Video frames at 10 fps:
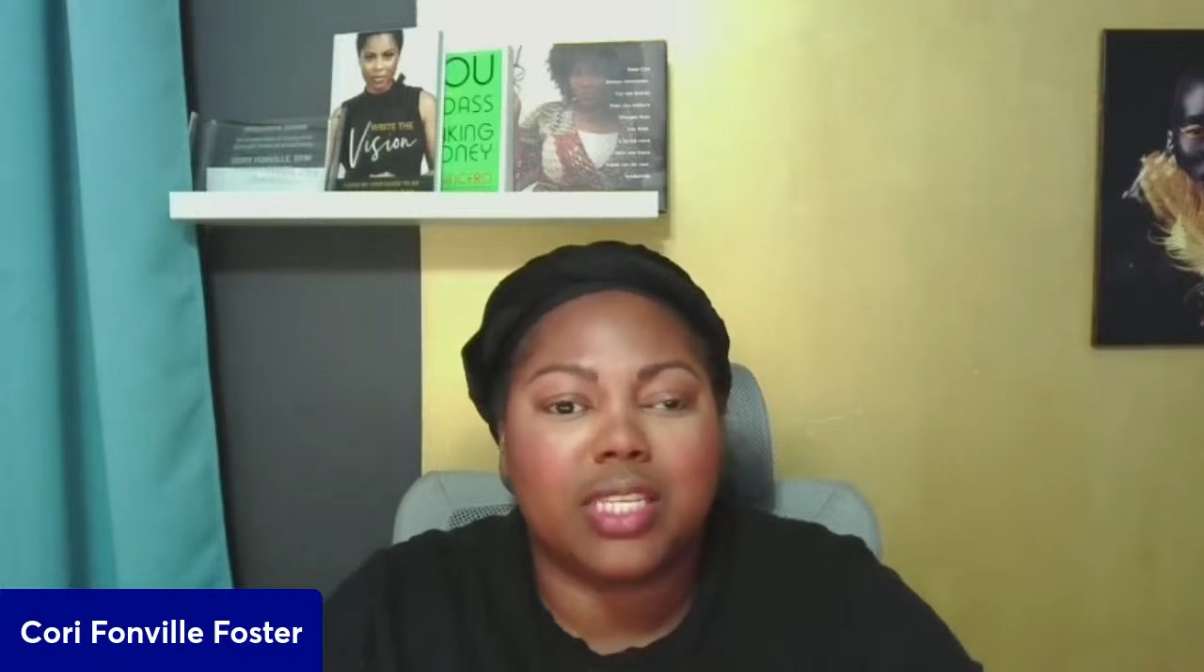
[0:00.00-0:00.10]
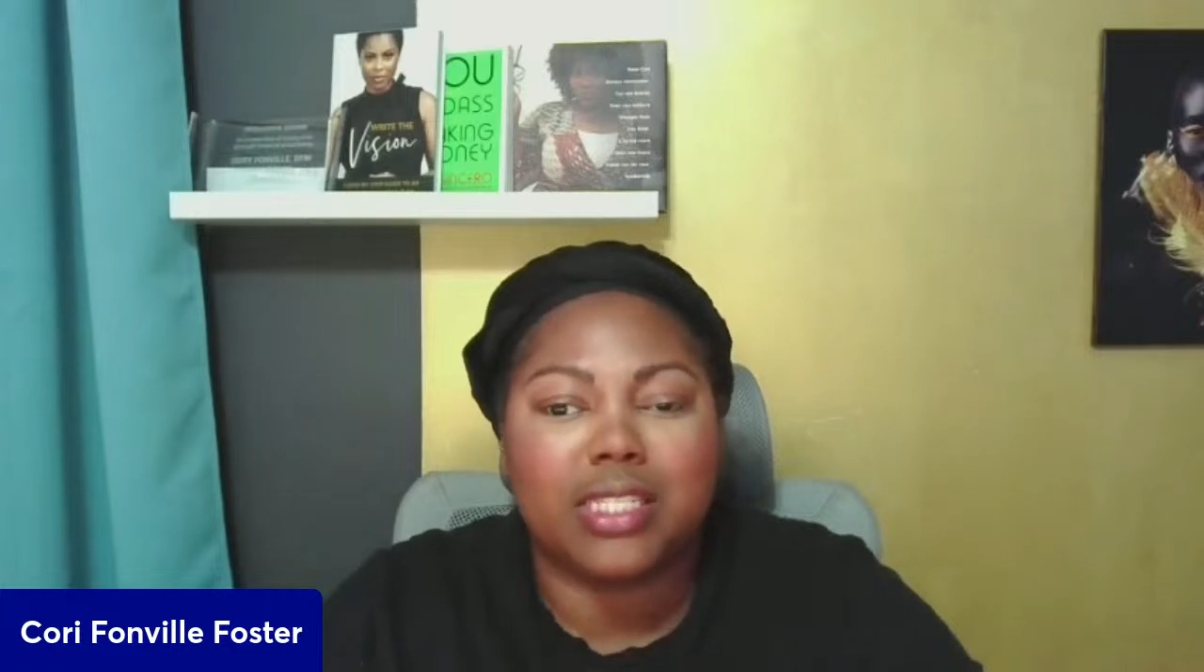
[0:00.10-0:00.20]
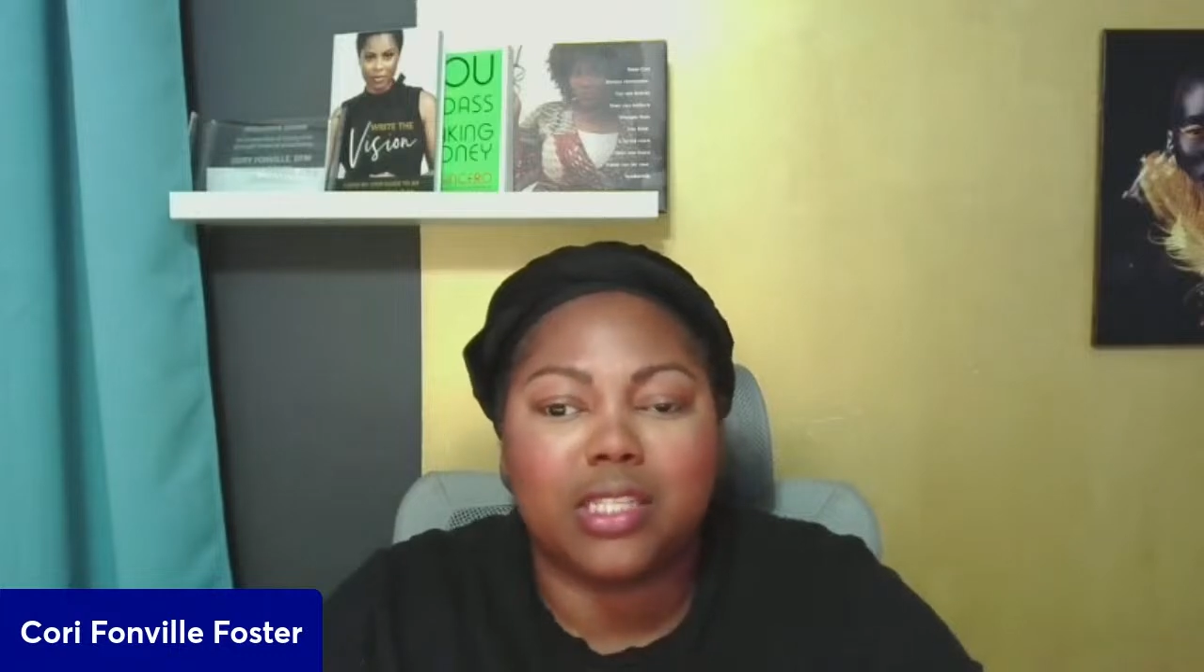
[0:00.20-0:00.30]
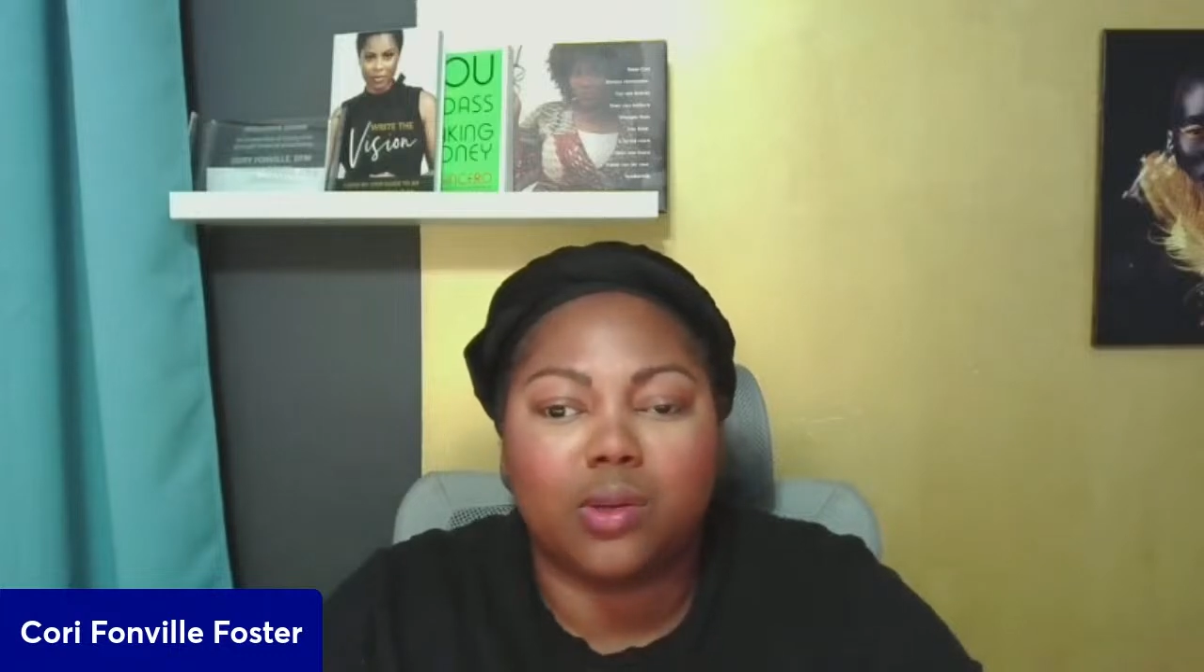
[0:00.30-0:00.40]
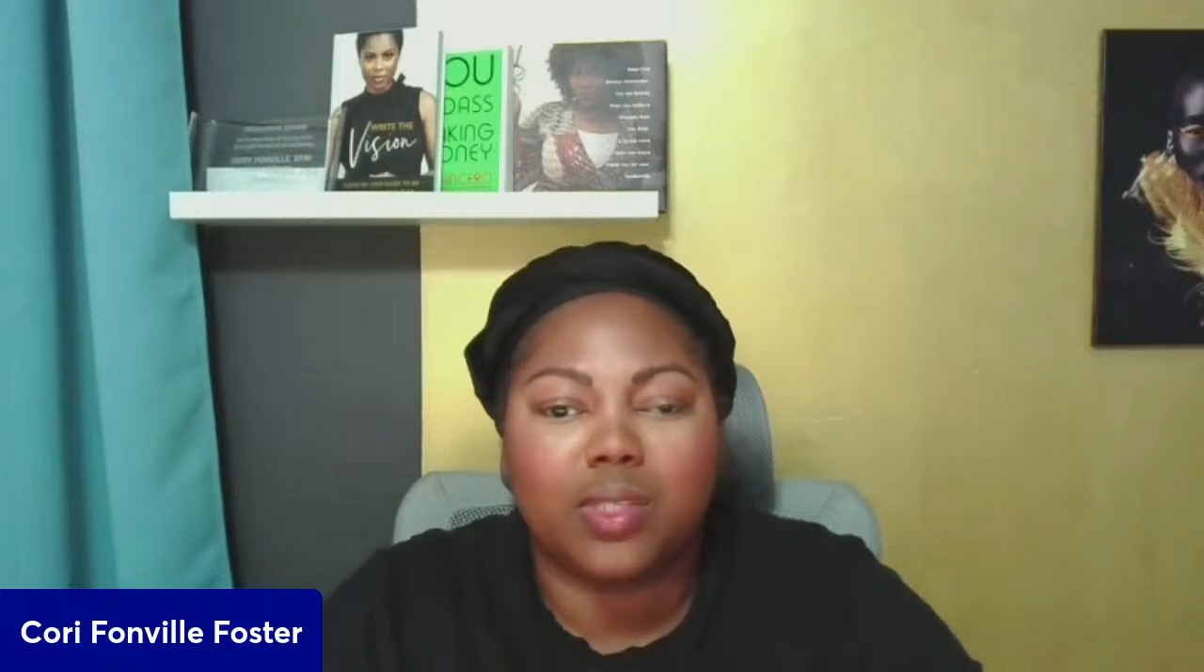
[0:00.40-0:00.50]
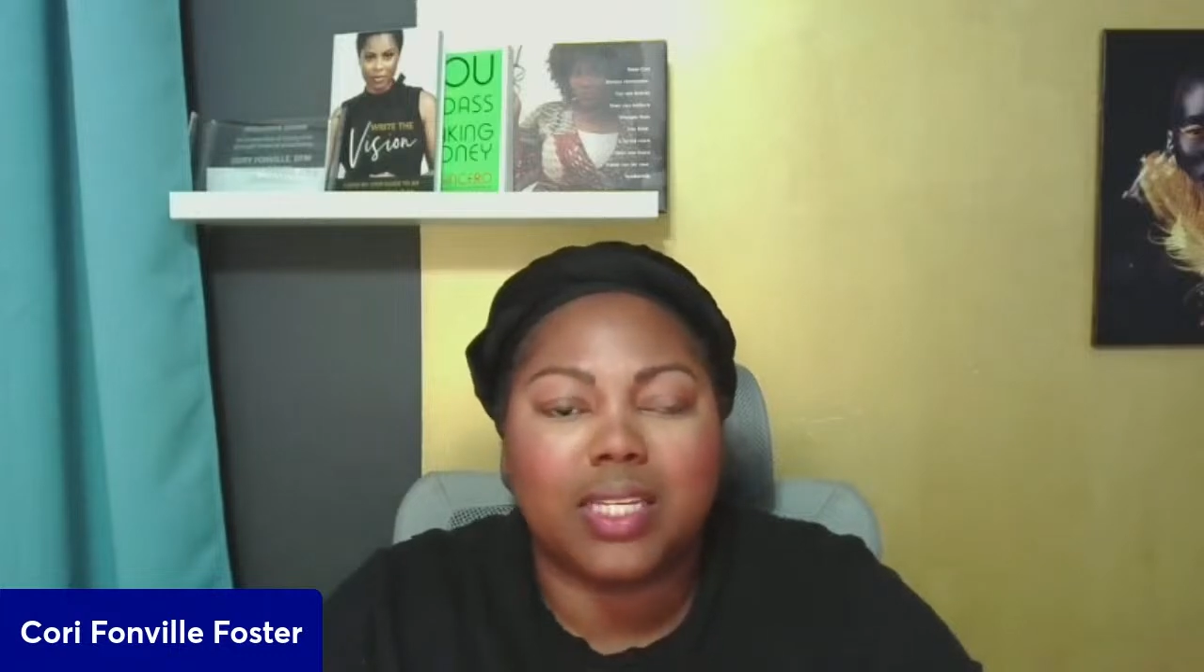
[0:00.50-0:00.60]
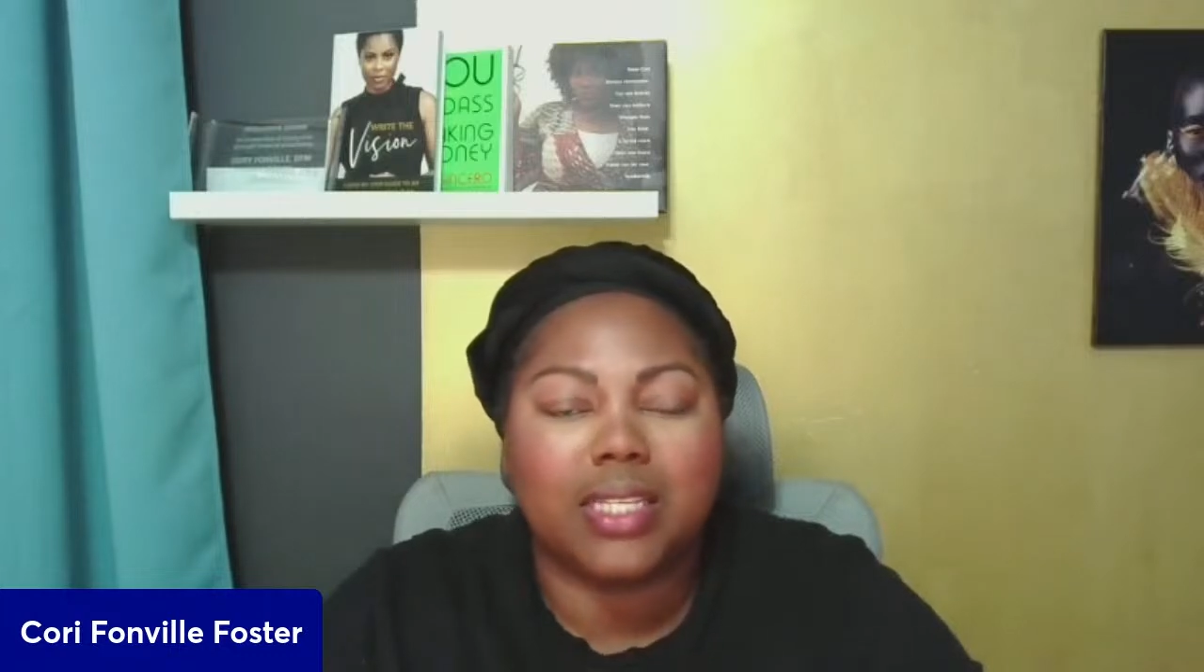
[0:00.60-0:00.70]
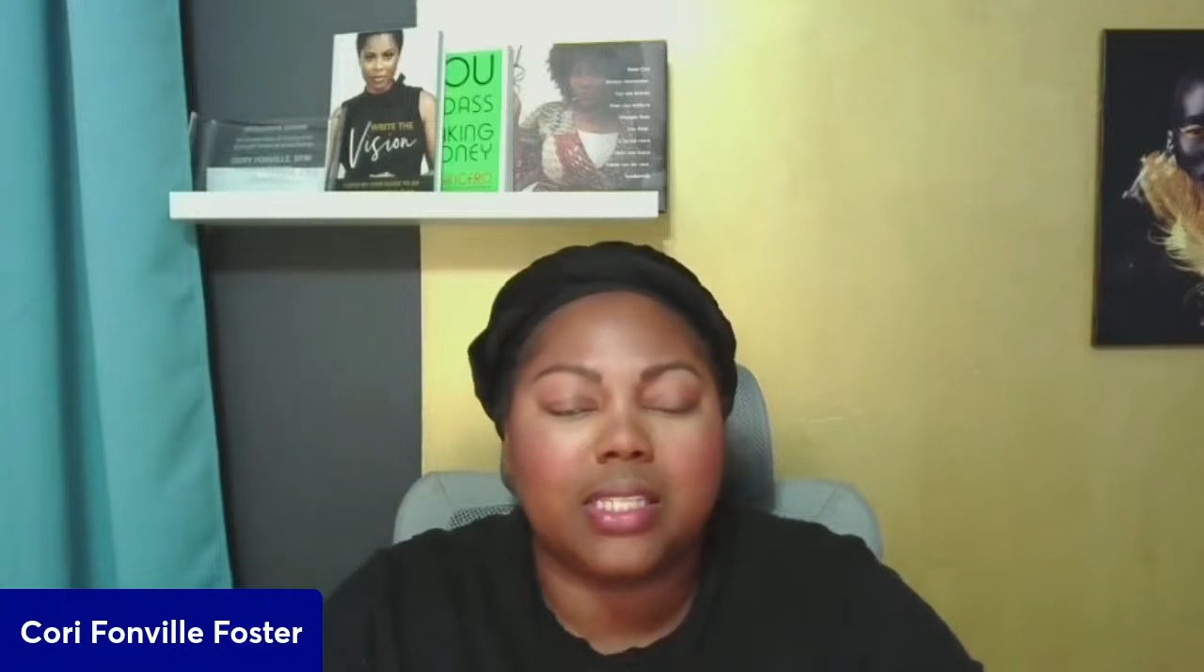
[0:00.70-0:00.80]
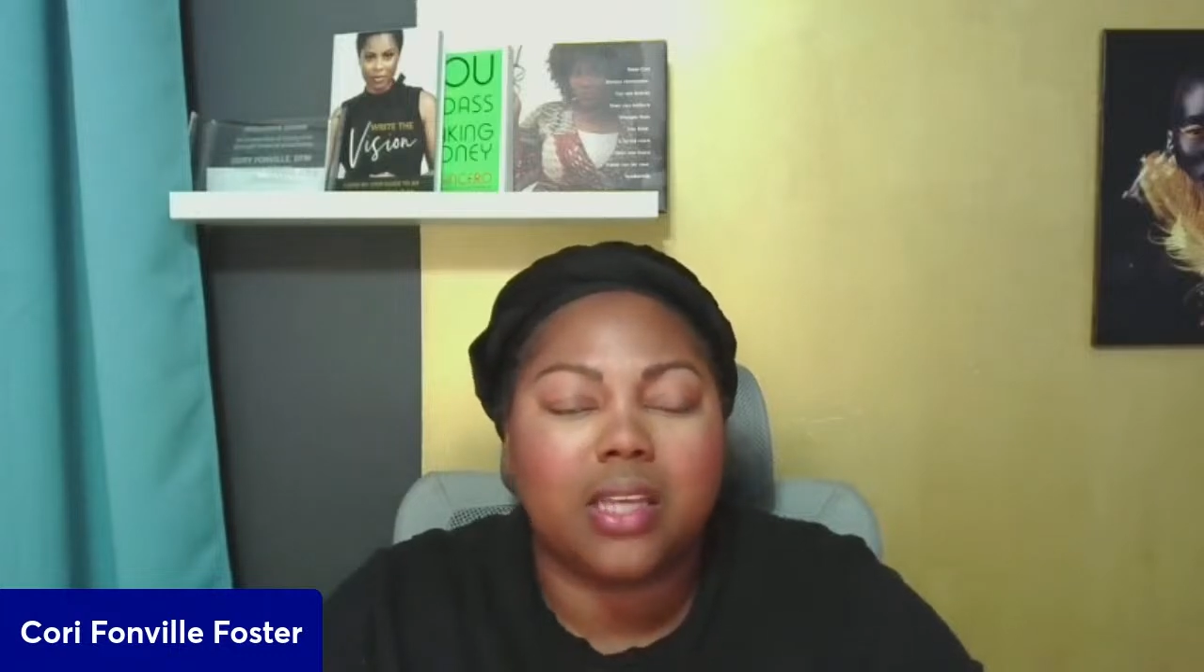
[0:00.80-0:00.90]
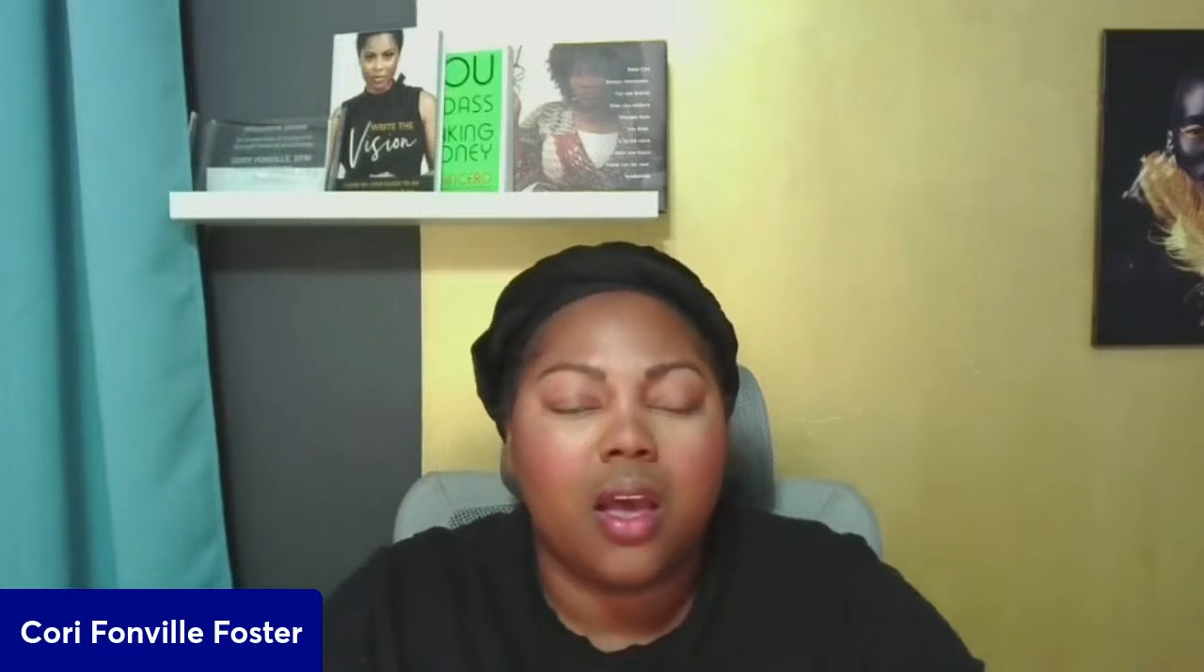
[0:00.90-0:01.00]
consultants,